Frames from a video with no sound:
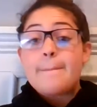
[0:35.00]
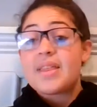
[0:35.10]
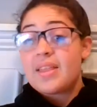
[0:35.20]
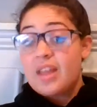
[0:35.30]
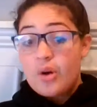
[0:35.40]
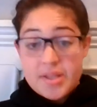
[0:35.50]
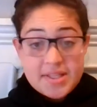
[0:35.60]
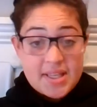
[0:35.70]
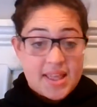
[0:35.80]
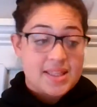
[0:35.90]
But then they go on to
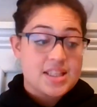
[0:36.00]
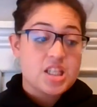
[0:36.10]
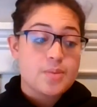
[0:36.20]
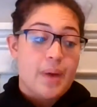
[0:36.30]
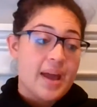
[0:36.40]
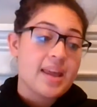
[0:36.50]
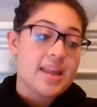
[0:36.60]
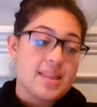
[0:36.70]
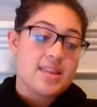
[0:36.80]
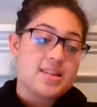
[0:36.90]
say that despite
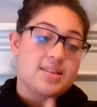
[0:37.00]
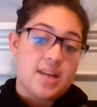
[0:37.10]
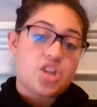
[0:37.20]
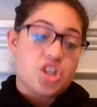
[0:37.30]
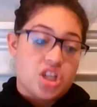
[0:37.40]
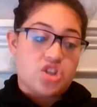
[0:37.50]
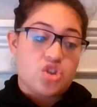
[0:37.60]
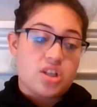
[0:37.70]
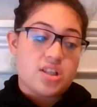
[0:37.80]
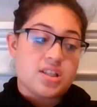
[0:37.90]
such
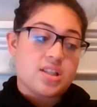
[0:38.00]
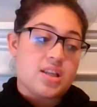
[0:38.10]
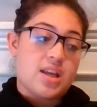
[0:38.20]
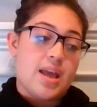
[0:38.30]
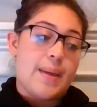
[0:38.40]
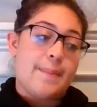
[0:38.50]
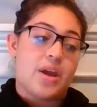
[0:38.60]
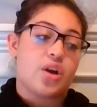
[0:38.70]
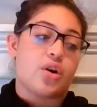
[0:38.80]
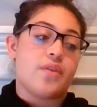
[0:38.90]
interest,
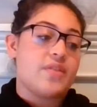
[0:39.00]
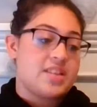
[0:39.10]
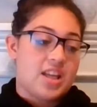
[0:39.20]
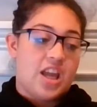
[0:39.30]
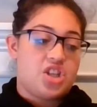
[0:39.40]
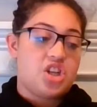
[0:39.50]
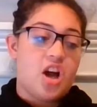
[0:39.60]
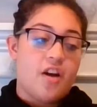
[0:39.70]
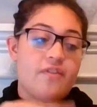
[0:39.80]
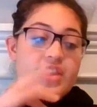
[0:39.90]
empirical investigation
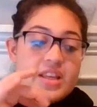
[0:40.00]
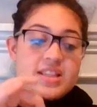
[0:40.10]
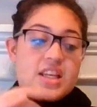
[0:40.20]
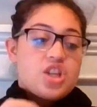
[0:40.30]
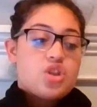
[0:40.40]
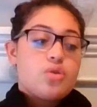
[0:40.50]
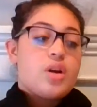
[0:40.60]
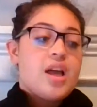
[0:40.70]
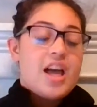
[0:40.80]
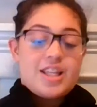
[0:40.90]
of this issue
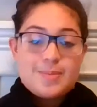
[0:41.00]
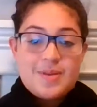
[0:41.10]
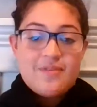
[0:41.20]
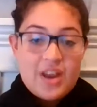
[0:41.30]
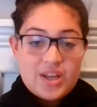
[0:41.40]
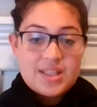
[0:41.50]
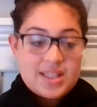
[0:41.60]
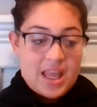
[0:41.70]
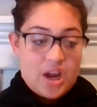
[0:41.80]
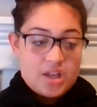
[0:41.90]
has been very
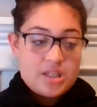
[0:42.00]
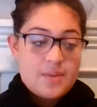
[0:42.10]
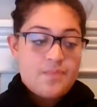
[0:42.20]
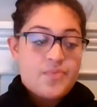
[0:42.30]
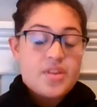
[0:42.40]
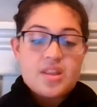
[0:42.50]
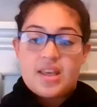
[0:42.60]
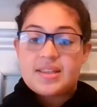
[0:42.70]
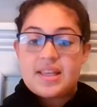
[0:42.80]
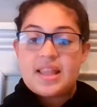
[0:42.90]
scarce.
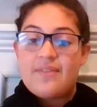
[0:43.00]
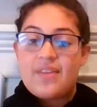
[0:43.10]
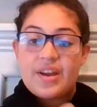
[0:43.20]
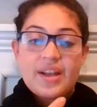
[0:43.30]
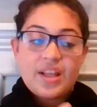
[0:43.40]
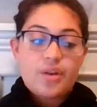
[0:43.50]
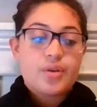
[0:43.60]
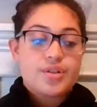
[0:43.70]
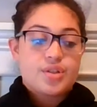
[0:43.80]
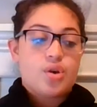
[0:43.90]
They say that very little
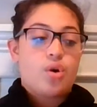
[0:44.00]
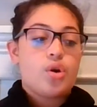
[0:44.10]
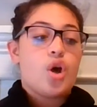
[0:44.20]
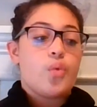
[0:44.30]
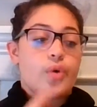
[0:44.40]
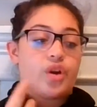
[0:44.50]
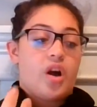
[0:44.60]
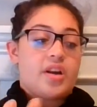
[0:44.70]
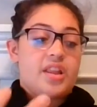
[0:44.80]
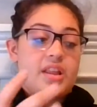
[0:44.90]
is known
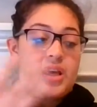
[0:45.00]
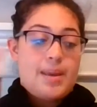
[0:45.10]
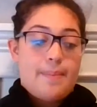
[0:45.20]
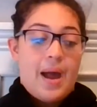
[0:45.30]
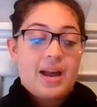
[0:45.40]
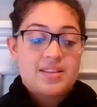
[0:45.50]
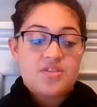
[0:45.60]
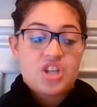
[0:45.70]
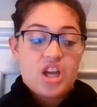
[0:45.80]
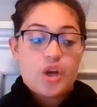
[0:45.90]
regarding the impact of
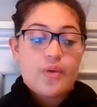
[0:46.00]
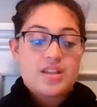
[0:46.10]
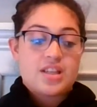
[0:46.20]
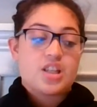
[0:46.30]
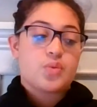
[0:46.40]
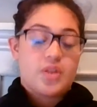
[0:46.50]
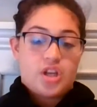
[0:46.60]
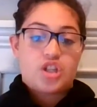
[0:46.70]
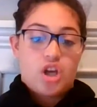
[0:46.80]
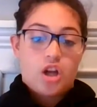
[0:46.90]
sharing a residence with an
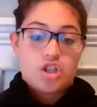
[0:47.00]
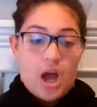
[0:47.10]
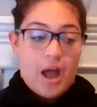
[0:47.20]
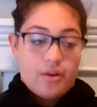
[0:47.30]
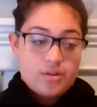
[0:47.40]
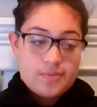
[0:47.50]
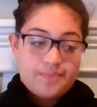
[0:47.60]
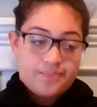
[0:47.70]
adult child.